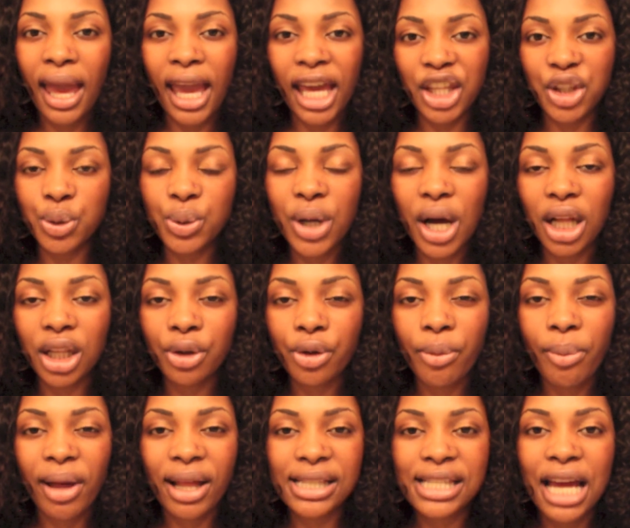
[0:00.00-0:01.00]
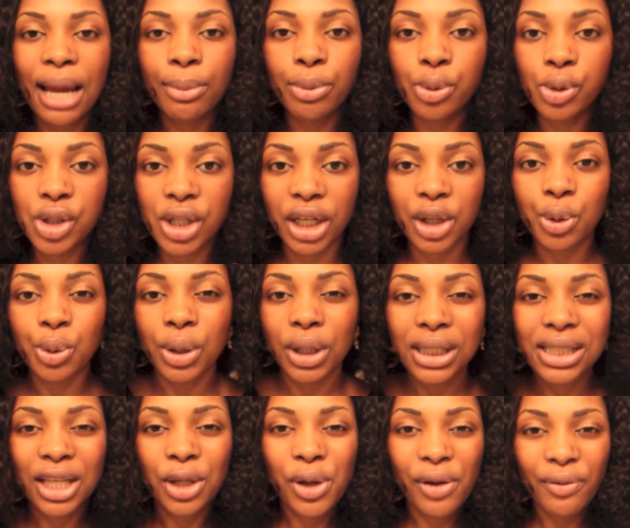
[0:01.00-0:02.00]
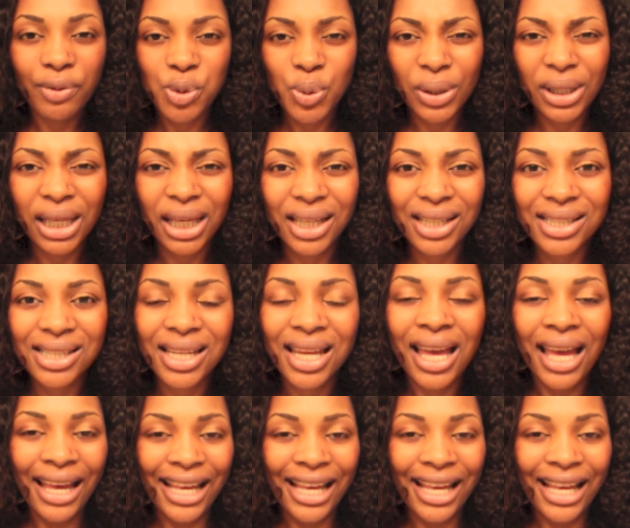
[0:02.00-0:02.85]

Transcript: and you color it, by the time you've done it, you look like you have a 20-inch.